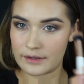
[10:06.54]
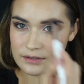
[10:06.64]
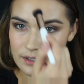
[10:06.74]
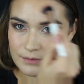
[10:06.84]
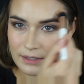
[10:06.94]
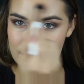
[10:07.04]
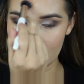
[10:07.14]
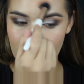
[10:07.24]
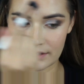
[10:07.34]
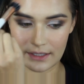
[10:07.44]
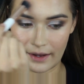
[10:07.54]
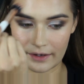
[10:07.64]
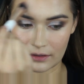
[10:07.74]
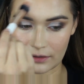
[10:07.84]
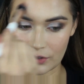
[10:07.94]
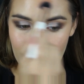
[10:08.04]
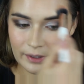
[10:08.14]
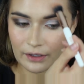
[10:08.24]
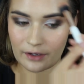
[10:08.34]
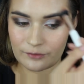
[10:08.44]
And sometimes I like to add a little
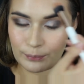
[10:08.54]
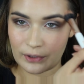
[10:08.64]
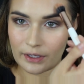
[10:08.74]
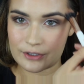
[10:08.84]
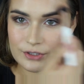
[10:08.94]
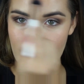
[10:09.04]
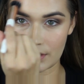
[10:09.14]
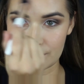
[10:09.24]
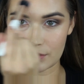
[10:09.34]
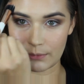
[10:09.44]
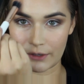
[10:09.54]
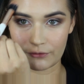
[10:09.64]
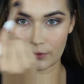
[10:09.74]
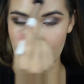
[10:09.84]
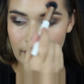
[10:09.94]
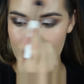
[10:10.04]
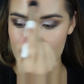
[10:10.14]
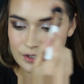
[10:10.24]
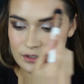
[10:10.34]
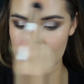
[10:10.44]
bit of blush onto my forehead just